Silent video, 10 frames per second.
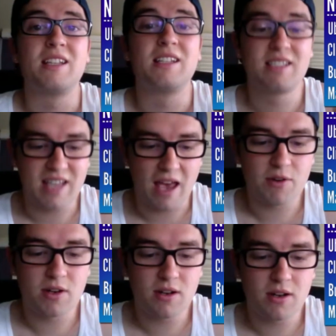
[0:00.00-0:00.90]

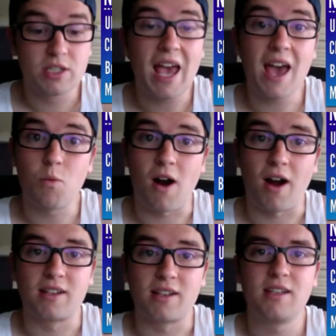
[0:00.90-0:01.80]
seven, ten
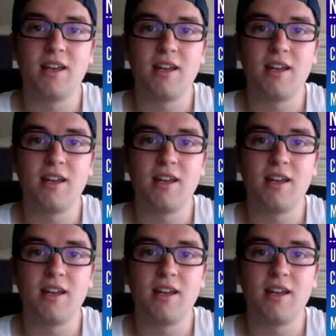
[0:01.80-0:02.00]
walks,